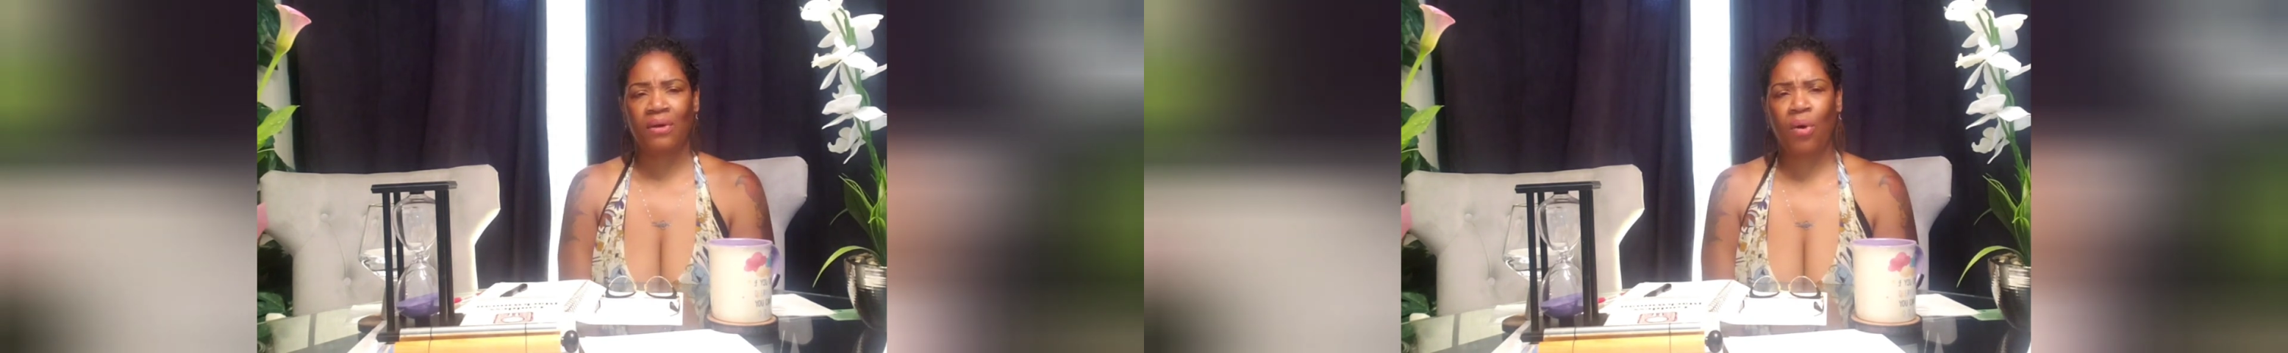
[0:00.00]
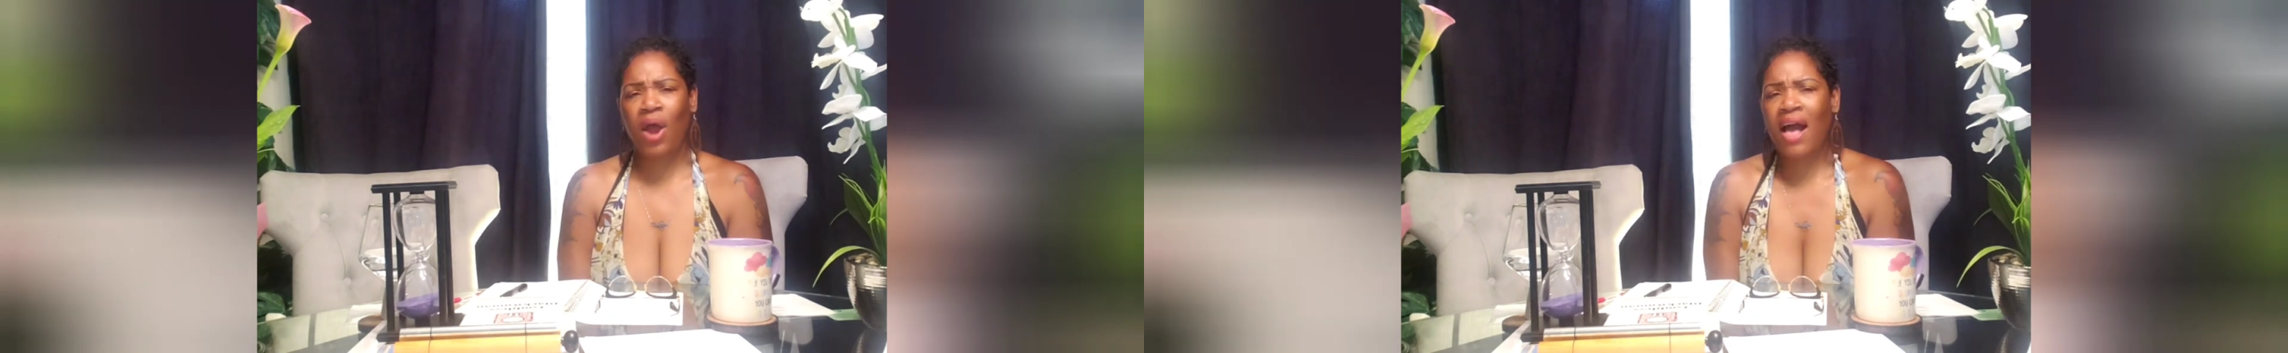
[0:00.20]

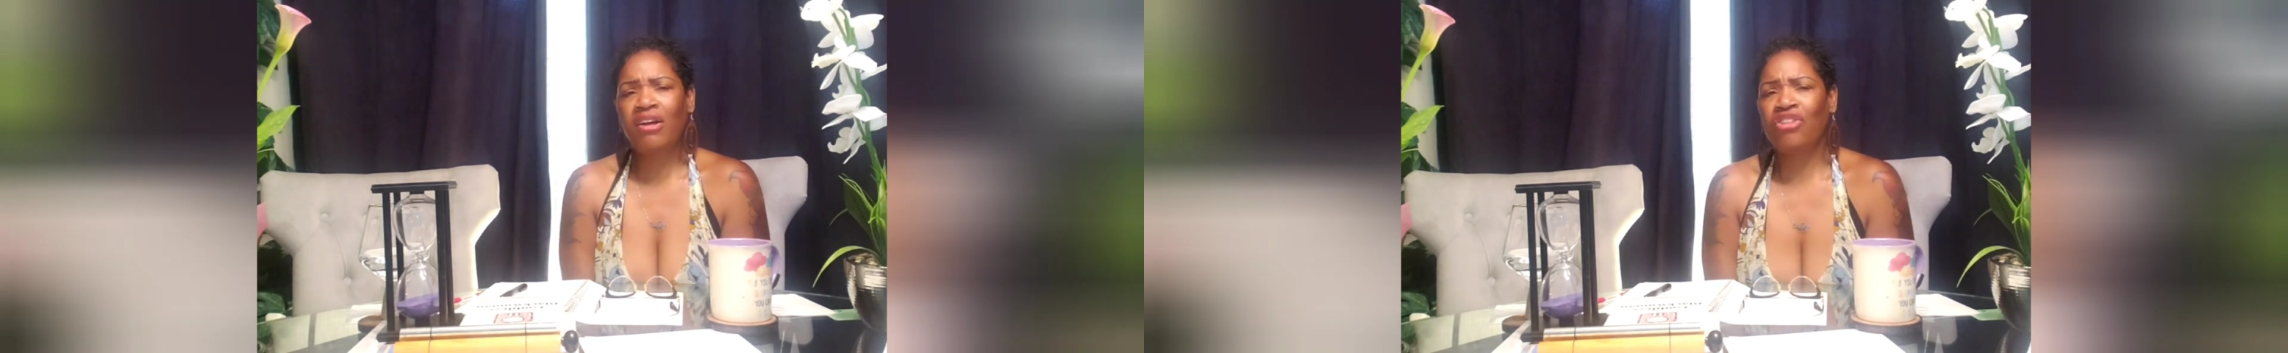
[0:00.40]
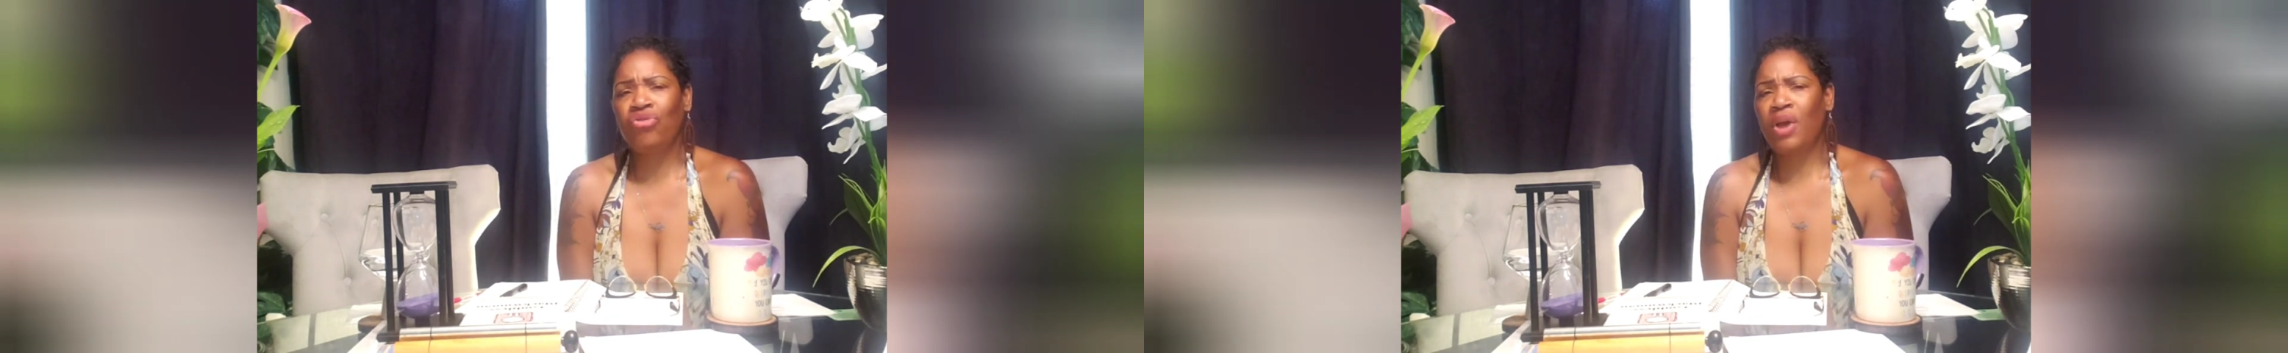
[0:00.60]
Or how
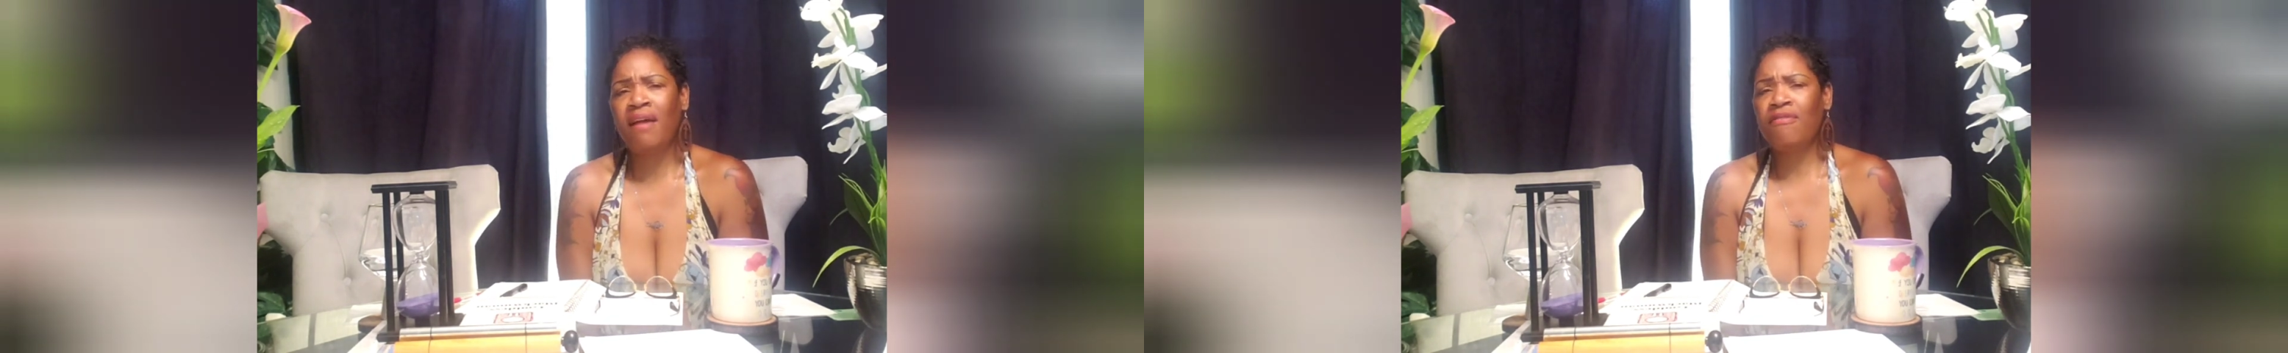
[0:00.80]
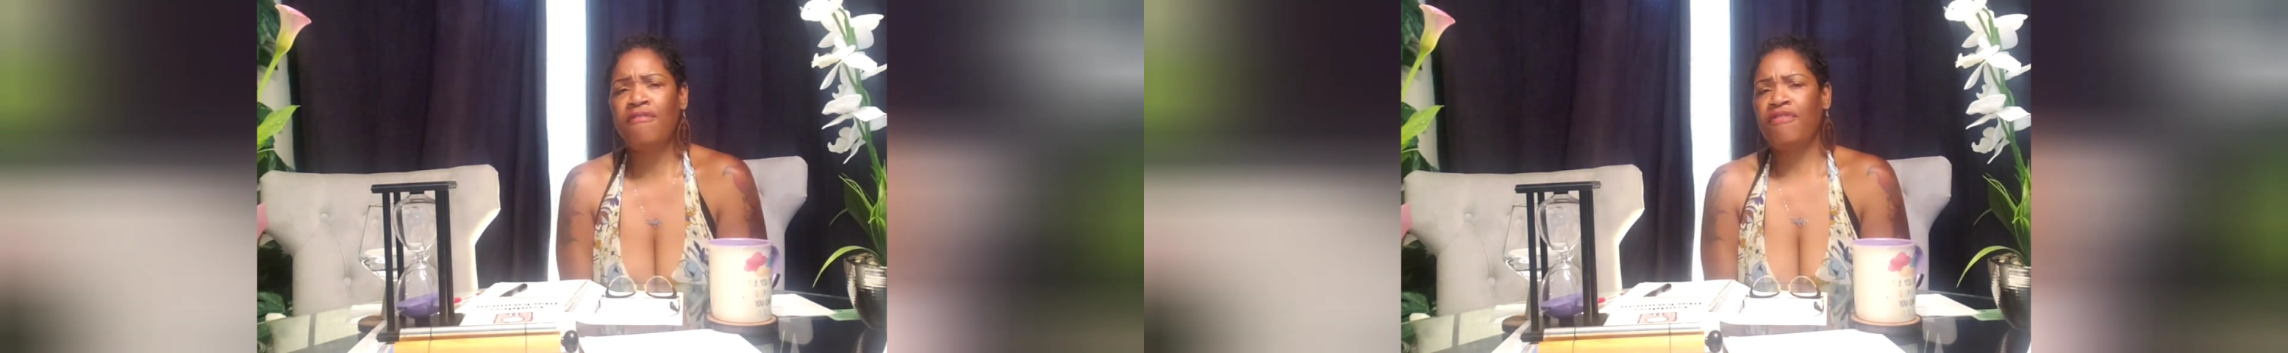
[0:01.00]
could you
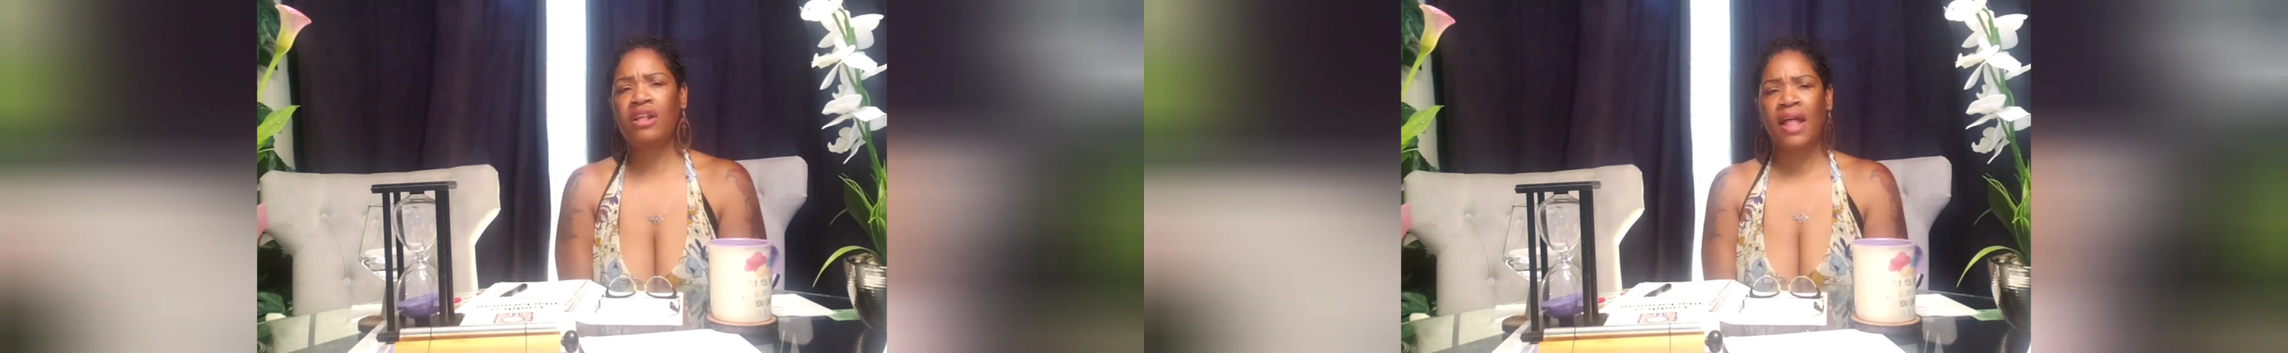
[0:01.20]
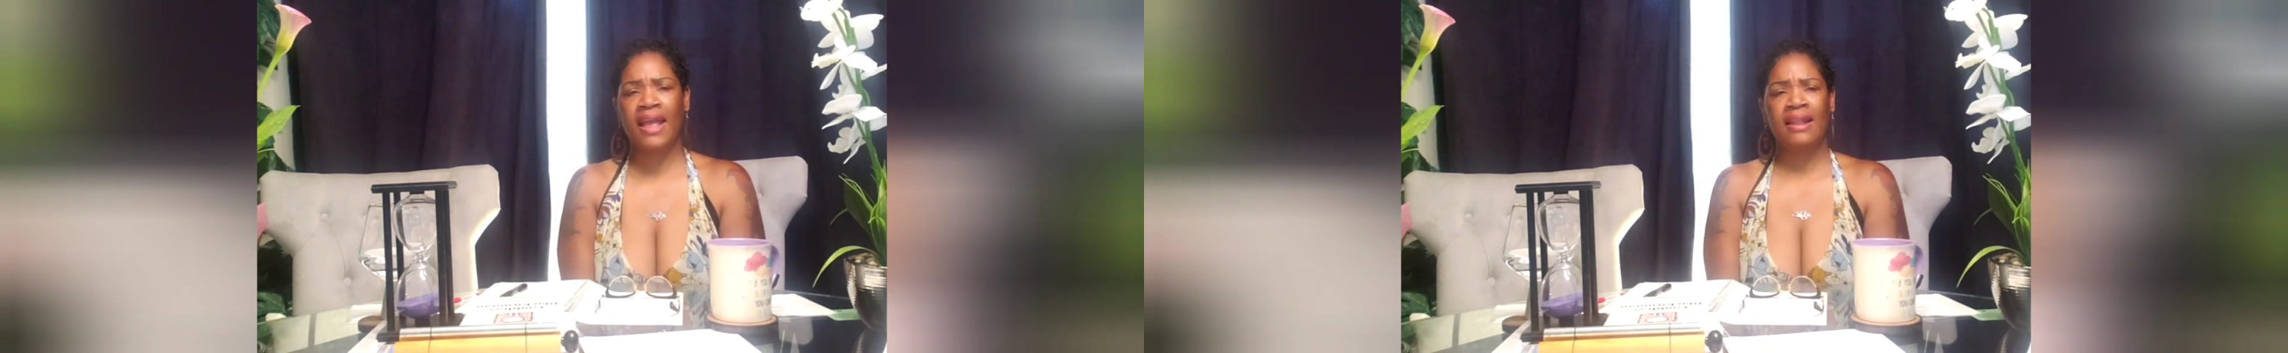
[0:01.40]
ever
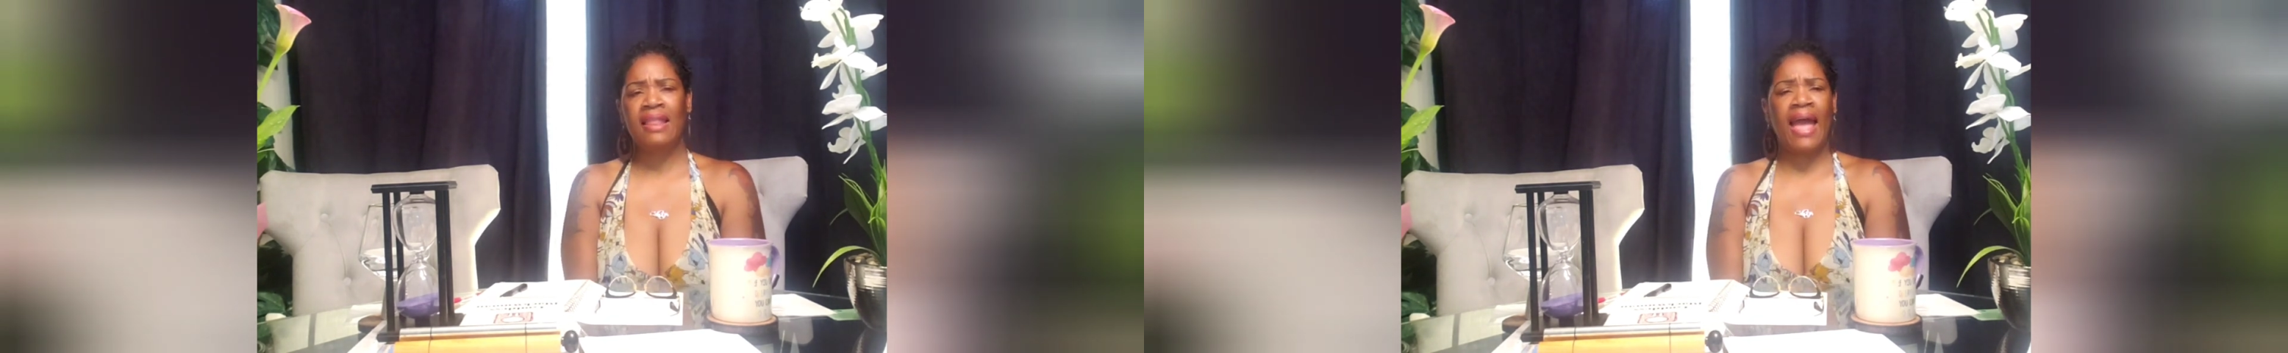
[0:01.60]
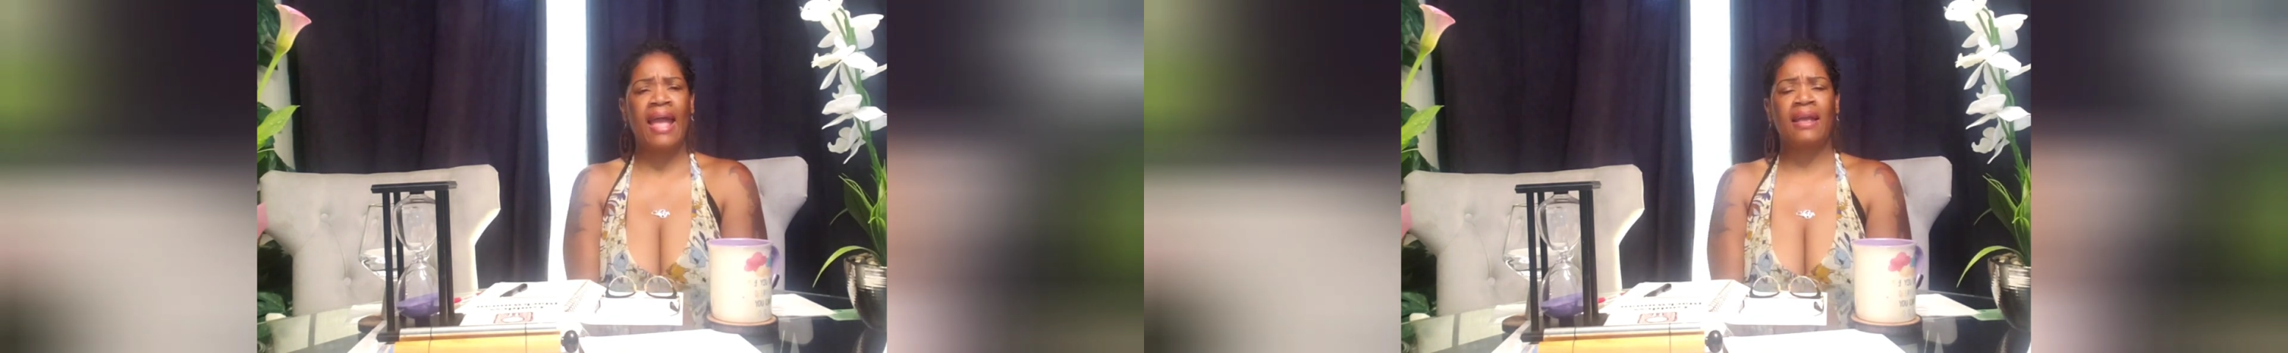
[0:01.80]
feel like
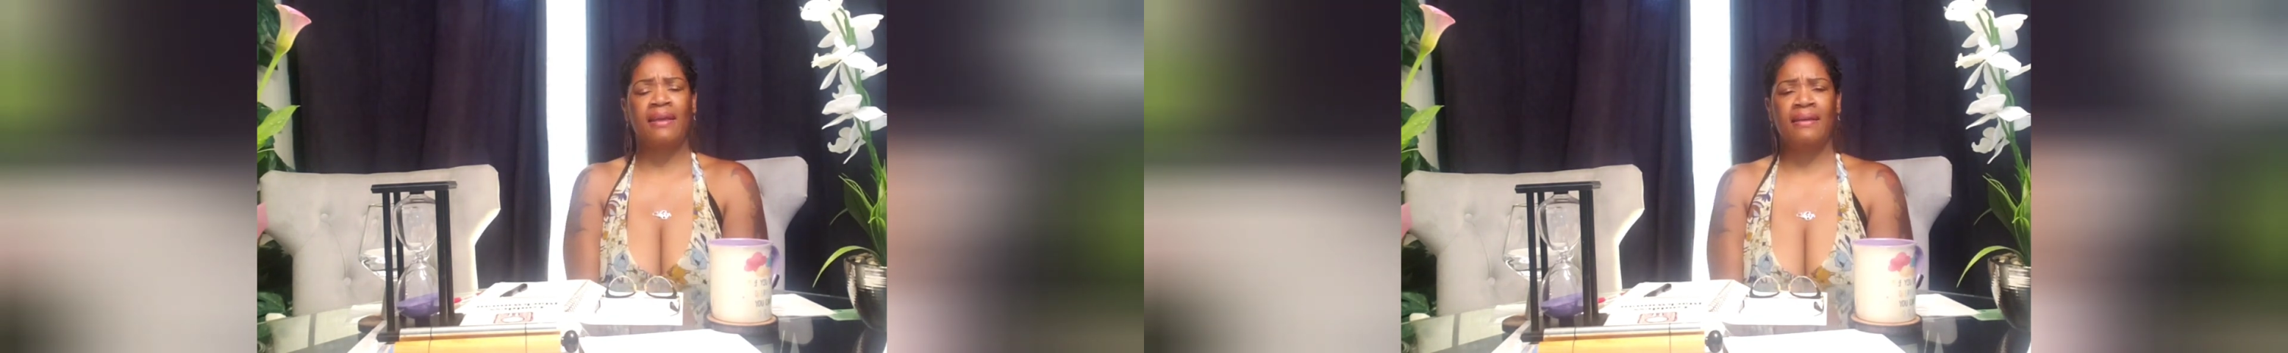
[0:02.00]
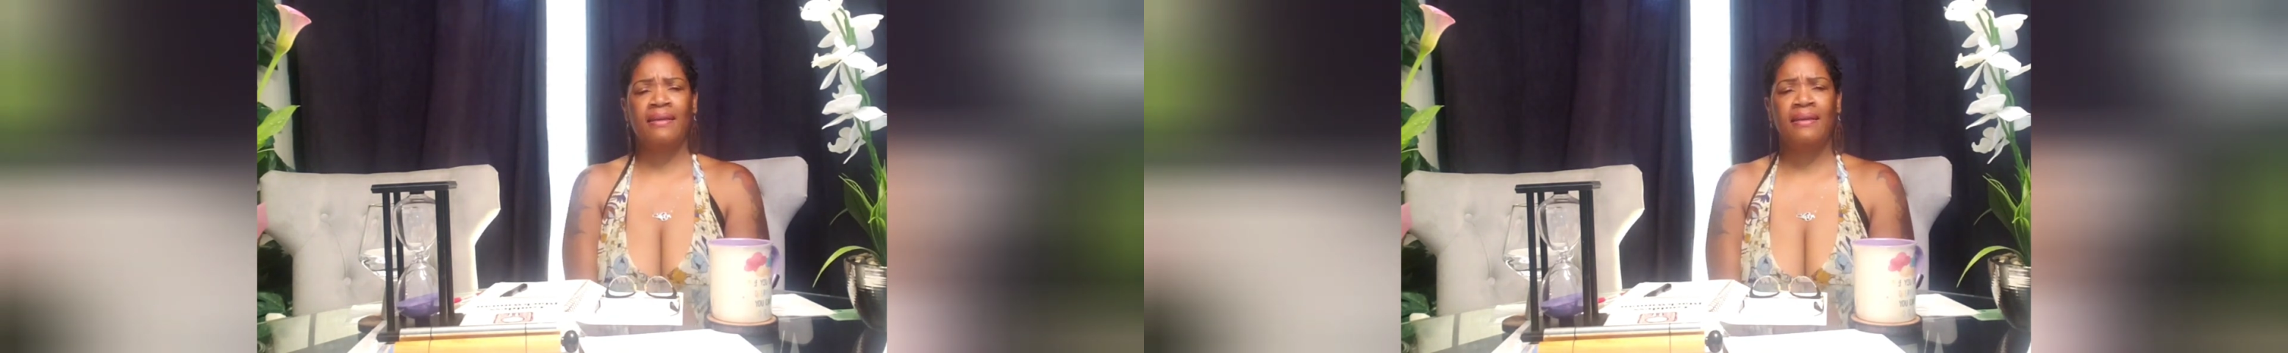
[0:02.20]
lack,